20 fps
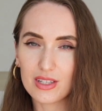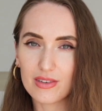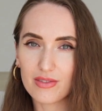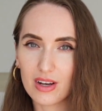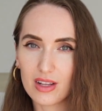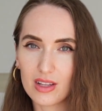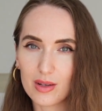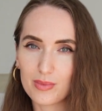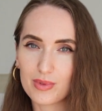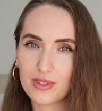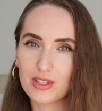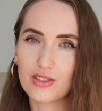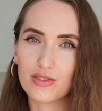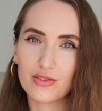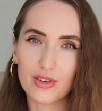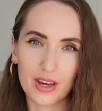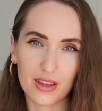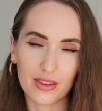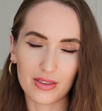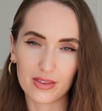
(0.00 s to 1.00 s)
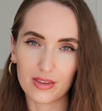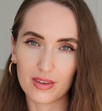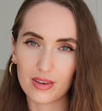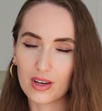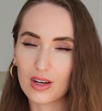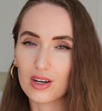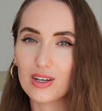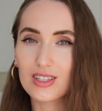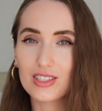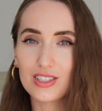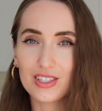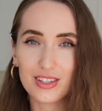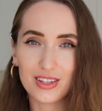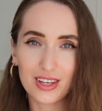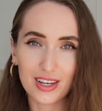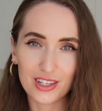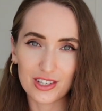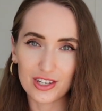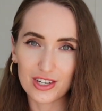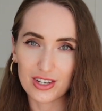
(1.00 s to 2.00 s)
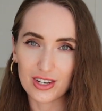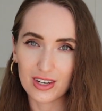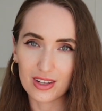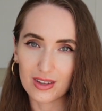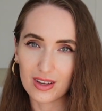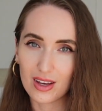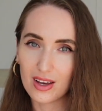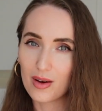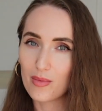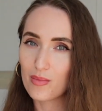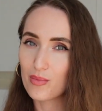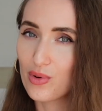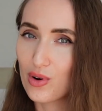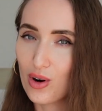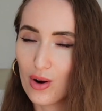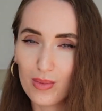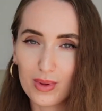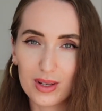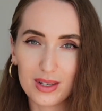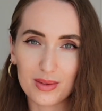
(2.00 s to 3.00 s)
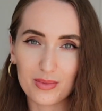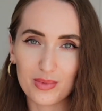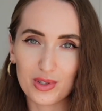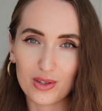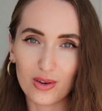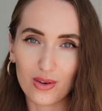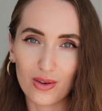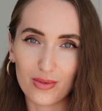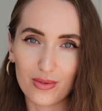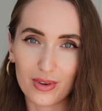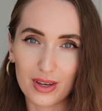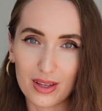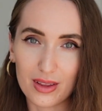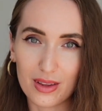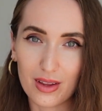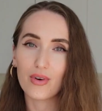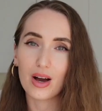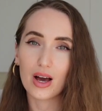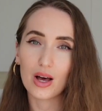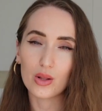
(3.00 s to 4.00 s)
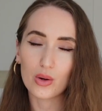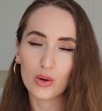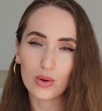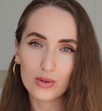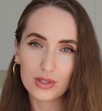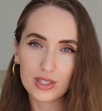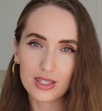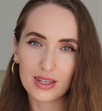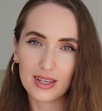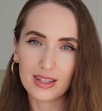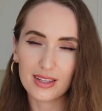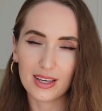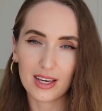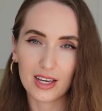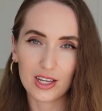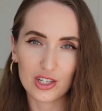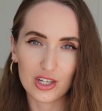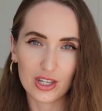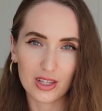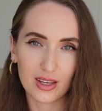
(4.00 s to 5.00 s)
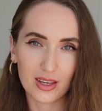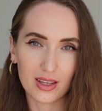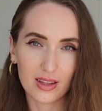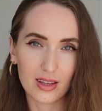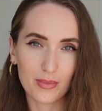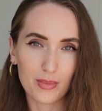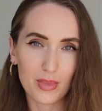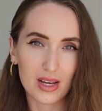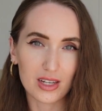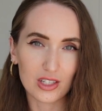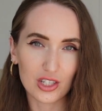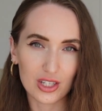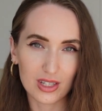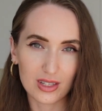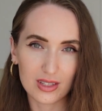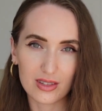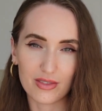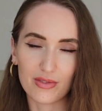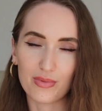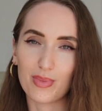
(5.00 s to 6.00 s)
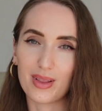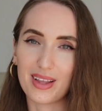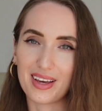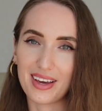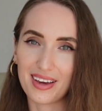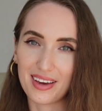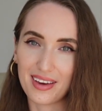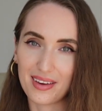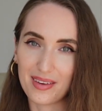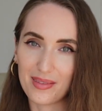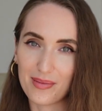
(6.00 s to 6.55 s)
develop strength, coordination, problem solving while also engaging in imaginative play.